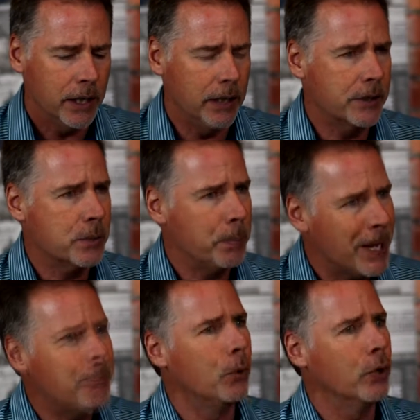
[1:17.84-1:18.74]
it's
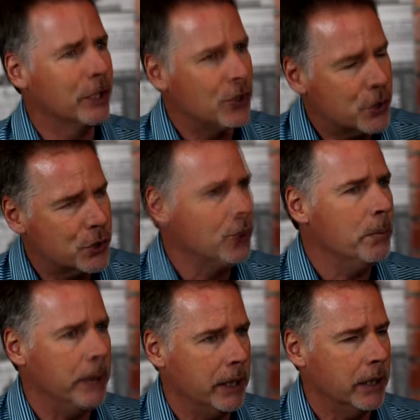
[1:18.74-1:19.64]
people
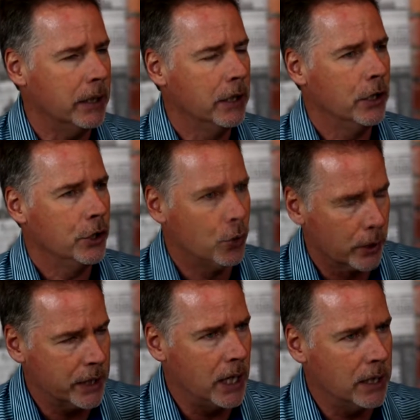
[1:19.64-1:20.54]
consuming
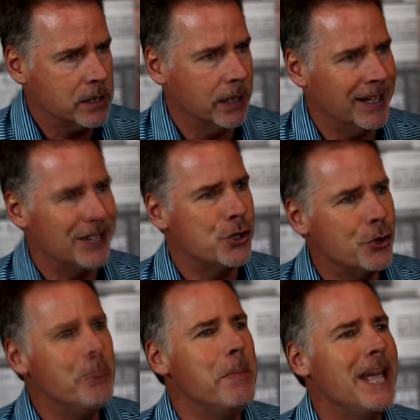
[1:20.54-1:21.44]
your content. It's
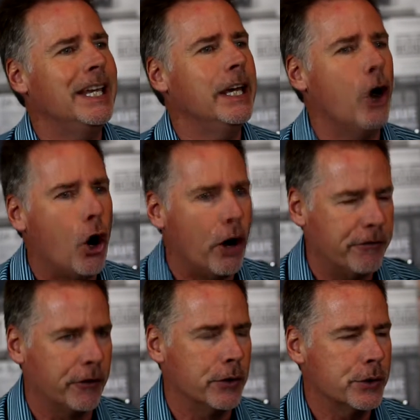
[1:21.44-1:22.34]
you making
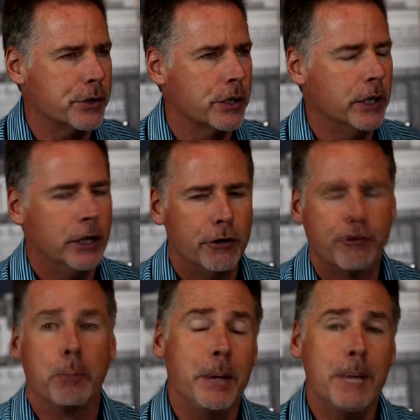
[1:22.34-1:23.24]
offers
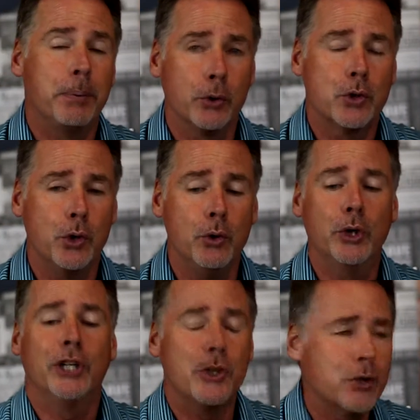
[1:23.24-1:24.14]
for people to
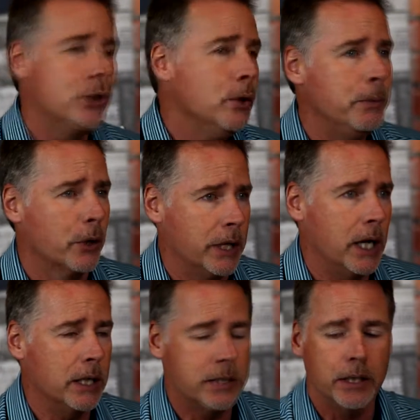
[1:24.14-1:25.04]
consume your
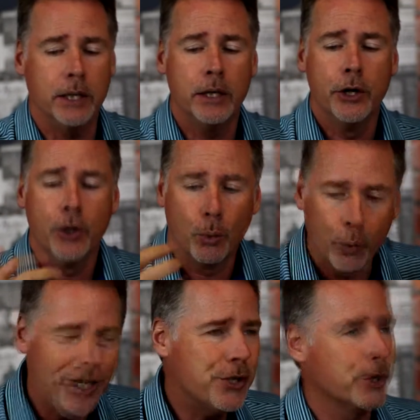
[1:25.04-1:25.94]
content
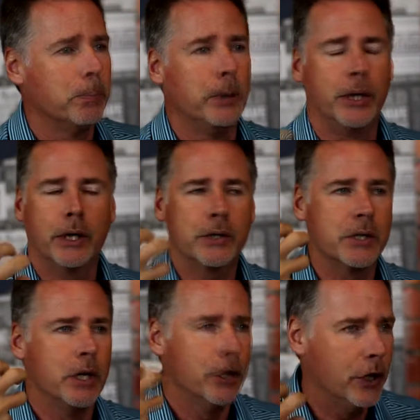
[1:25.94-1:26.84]
read your
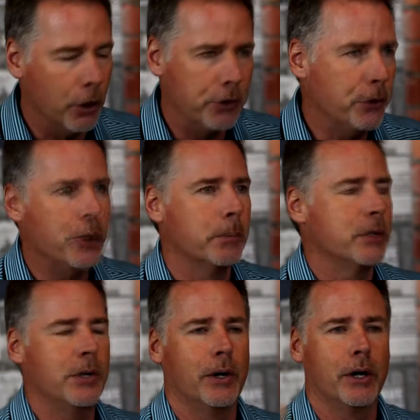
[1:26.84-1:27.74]
books, go through your
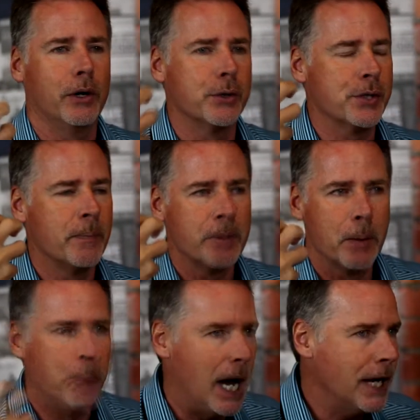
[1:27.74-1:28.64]
materials,
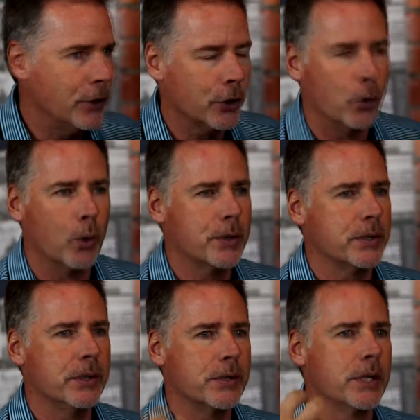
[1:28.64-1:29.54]
buy your
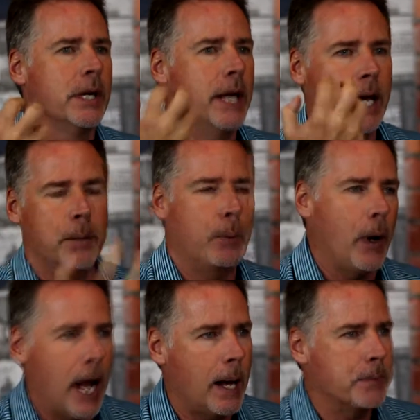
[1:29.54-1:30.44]
courses, and
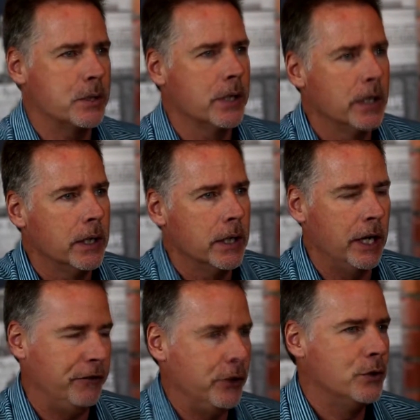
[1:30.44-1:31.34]
perhaps
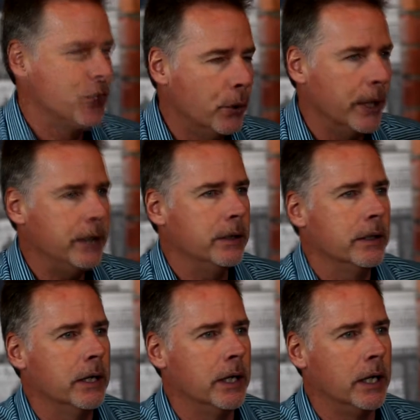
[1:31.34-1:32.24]
if you do it,
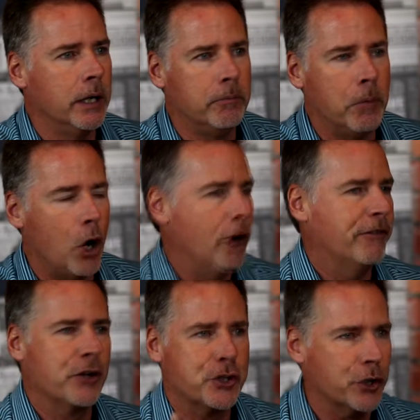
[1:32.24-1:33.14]
um,
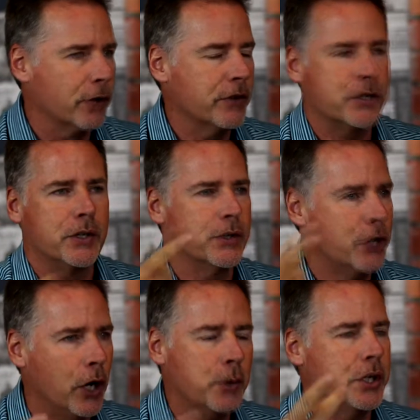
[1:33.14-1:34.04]
offer services,
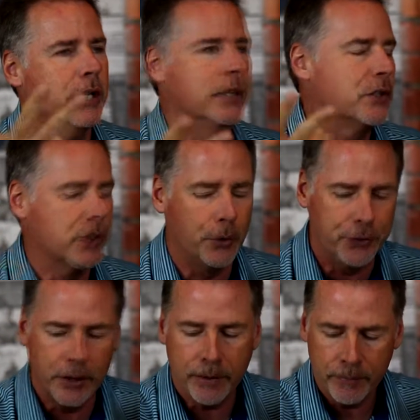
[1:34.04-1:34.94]
coaching,
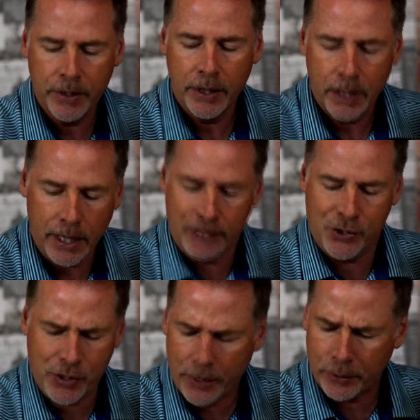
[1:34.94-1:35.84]
consulting,
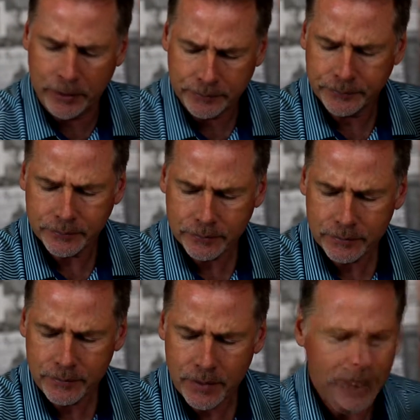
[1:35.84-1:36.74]
etc.
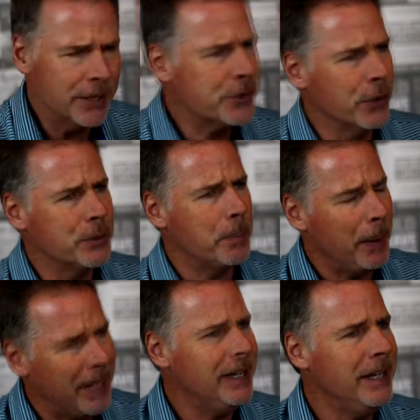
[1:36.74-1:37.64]
And so,
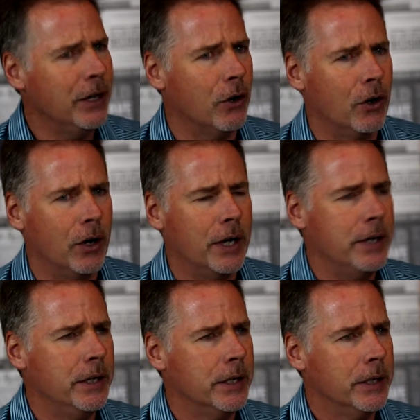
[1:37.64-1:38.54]
depending
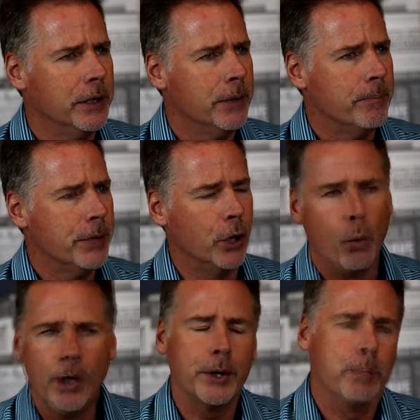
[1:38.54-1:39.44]
on you know
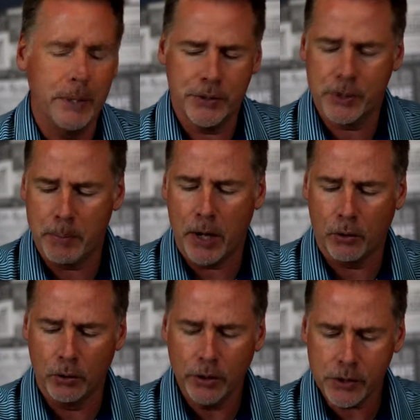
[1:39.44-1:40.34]
what your business
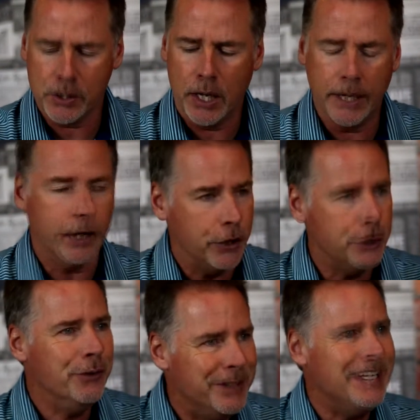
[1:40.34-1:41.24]
model looks like,
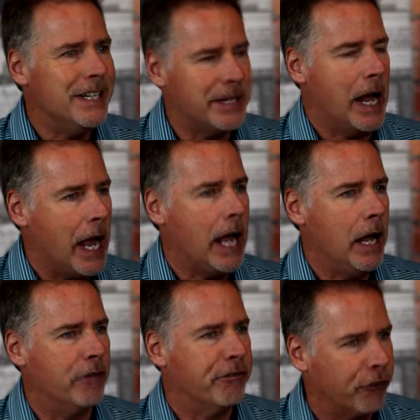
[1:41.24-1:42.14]
you need to
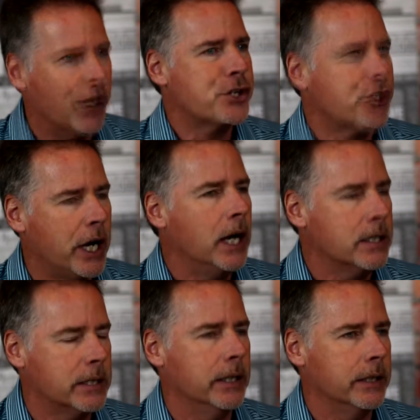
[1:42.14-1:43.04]
have fresh
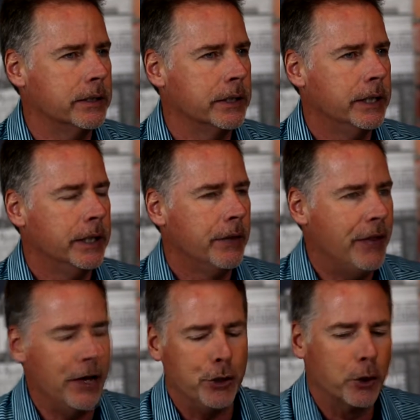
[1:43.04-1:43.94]
content
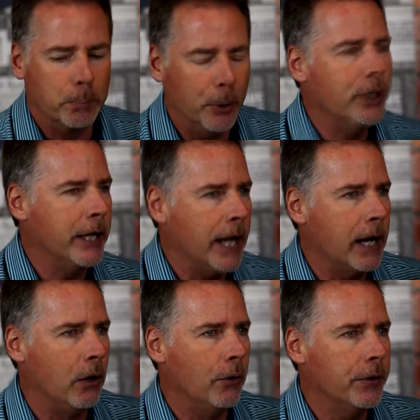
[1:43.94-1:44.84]
that you're putting
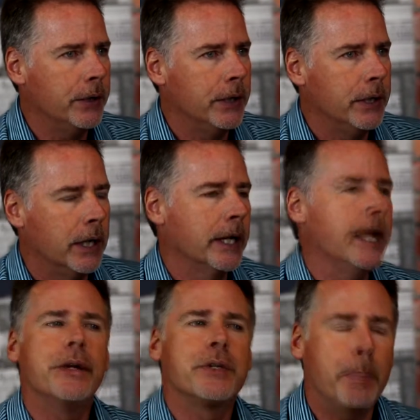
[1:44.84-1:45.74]
out.
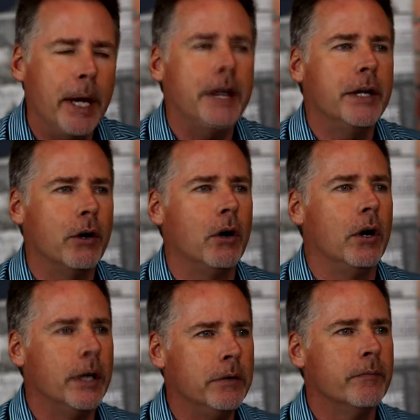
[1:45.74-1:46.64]
Again, depending
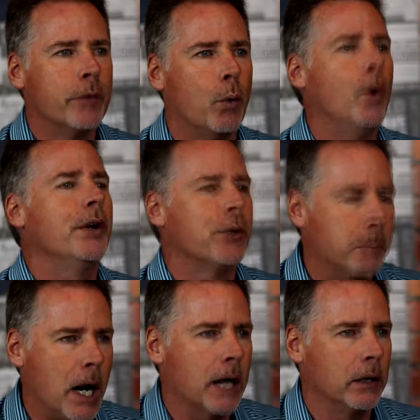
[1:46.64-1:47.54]
on what your
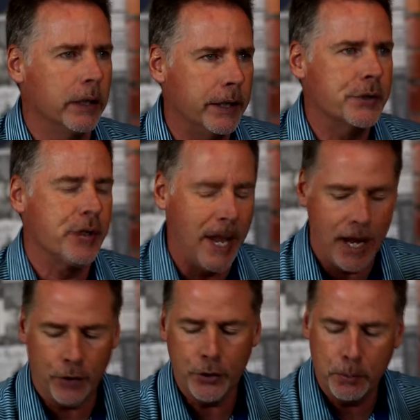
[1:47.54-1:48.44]
model is and
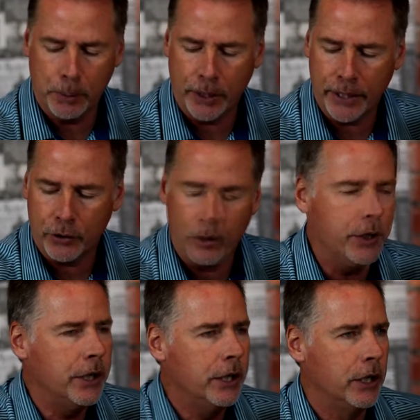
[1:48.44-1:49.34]
how you plan
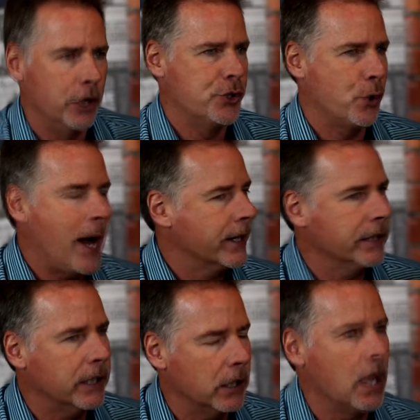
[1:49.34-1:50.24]
on
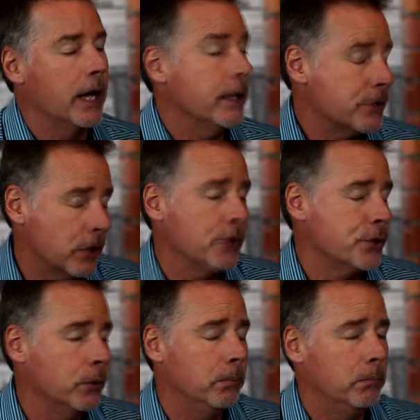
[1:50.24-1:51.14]
attracting clients, and
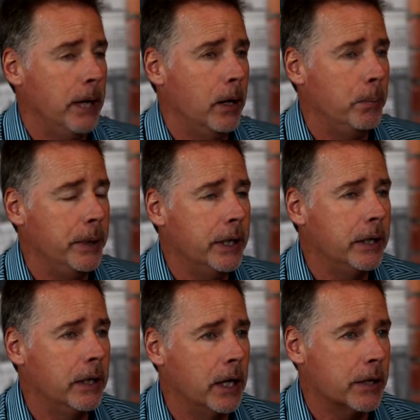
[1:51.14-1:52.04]
also how
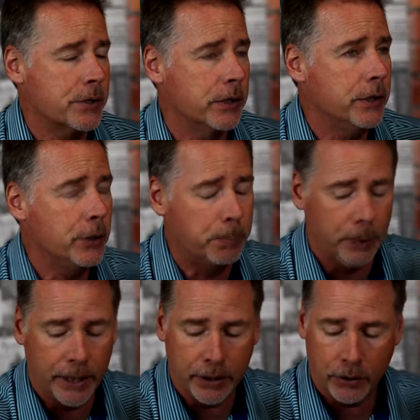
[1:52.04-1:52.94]
big, honestly, you
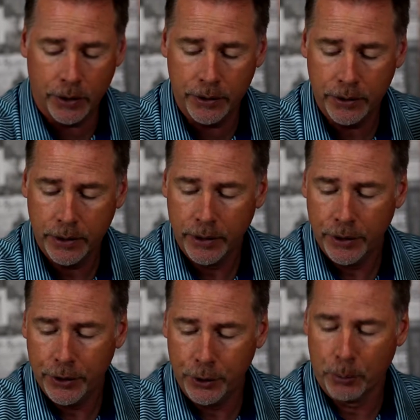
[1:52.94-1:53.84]
plan on
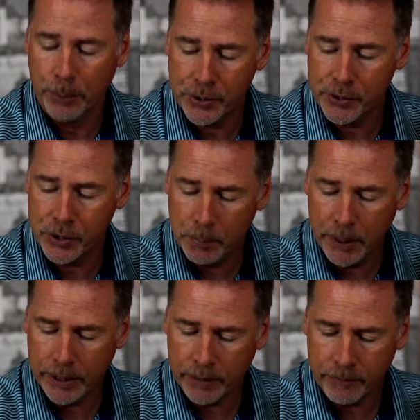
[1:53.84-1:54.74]
your business
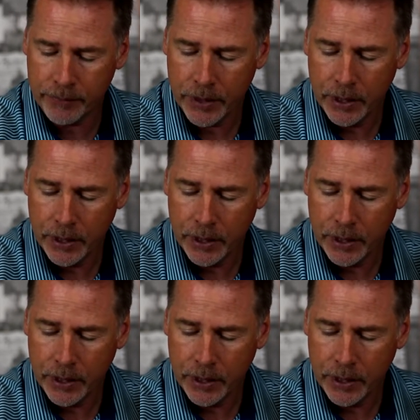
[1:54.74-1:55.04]
being.